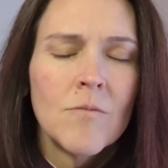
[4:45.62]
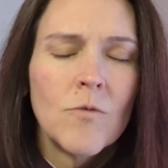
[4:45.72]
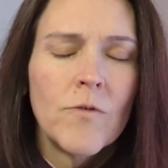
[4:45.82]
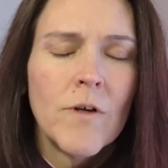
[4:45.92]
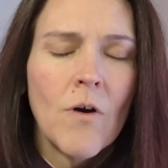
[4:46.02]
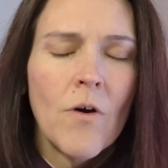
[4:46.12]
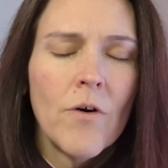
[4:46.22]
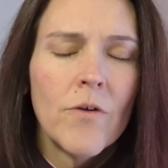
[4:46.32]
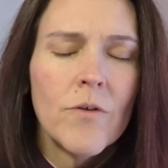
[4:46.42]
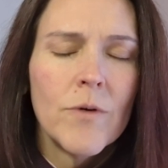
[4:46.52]
moving
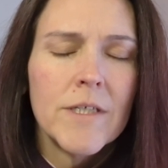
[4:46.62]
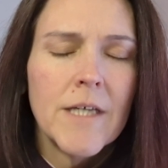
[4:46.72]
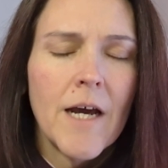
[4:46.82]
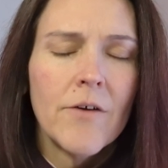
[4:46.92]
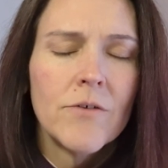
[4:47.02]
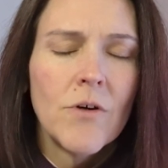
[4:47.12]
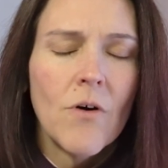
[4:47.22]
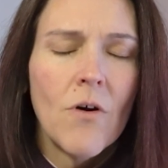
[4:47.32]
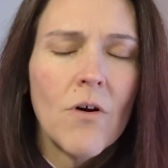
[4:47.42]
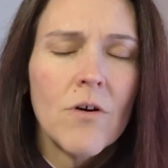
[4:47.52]
all the way down your
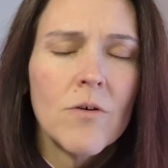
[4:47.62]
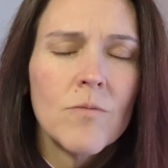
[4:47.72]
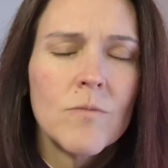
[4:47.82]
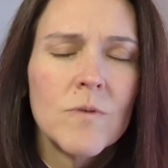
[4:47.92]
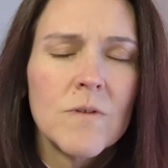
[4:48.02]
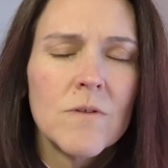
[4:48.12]
arms,